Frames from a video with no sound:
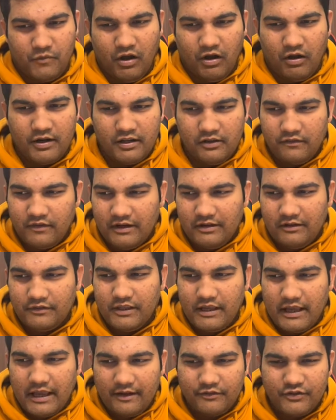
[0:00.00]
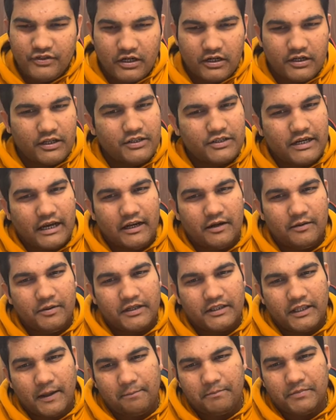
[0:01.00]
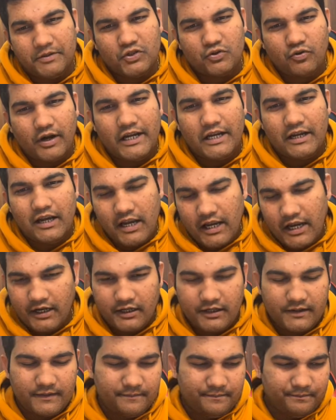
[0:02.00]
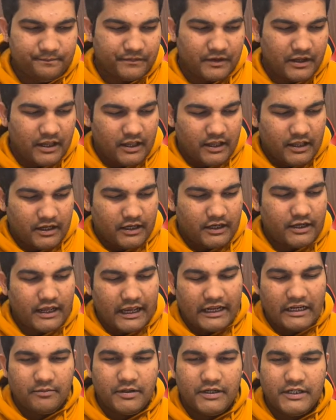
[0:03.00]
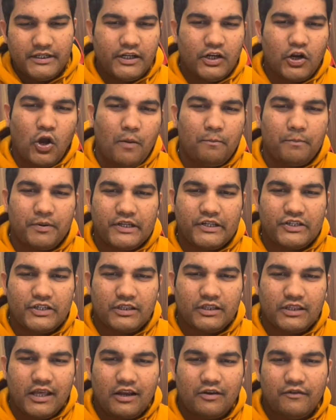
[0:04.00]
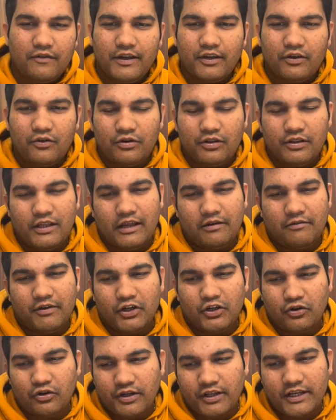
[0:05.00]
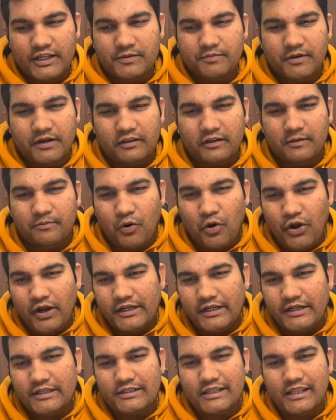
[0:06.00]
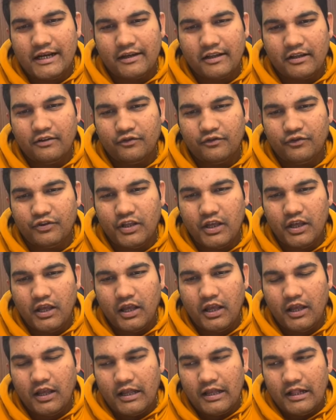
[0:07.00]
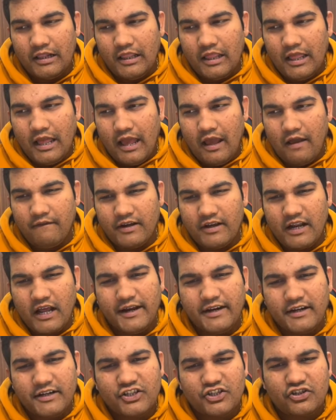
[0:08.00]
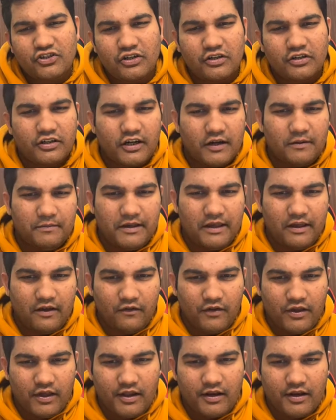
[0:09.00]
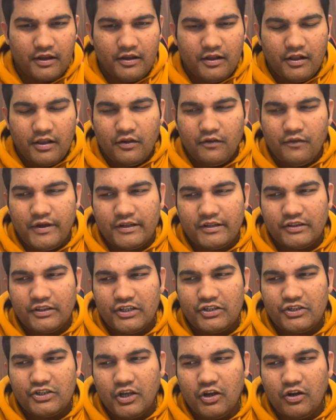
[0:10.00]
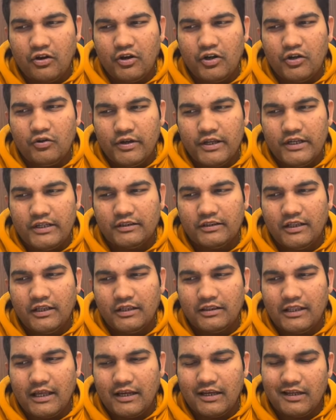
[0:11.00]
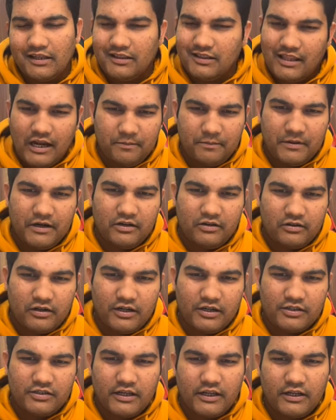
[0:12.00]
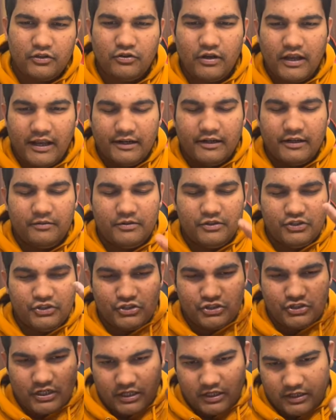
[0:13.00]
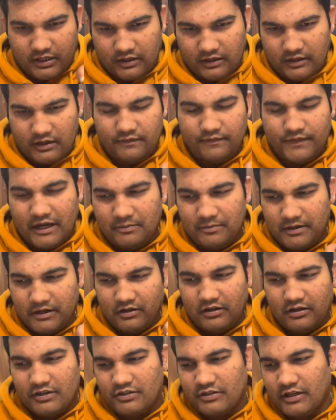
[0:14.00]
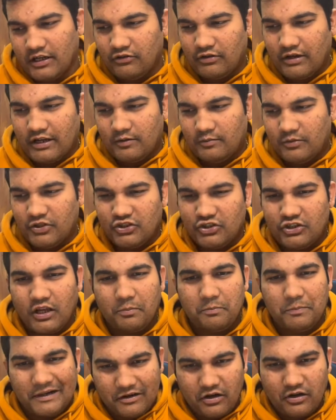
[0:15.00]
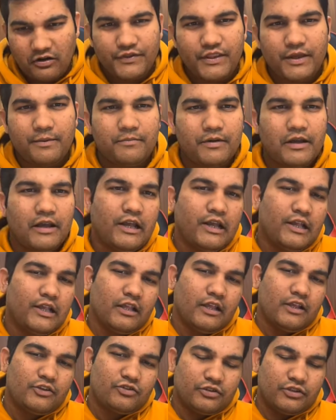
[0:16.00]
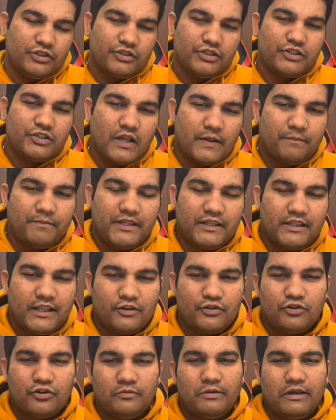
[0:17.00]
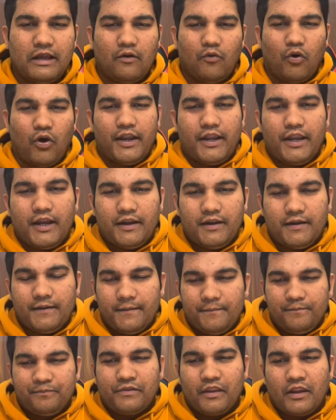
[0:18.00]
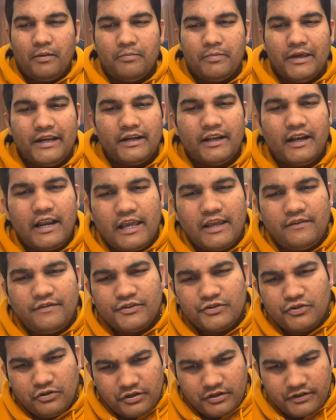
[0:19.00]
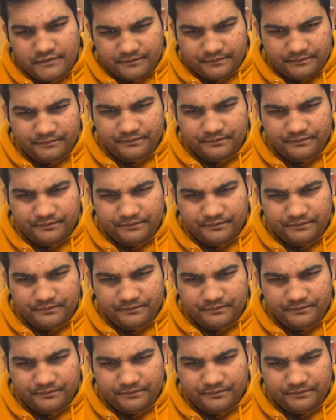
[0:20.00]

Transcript: or even if they have children childbirth happens quite late in enmity and competition they are very good they are victorious but the point is that if they have an unrestricted behavior where they say or do anything then in that particular scenario enemies take uh, in that particular scenario enemies take better of them so this is something that should be avoided marital life is good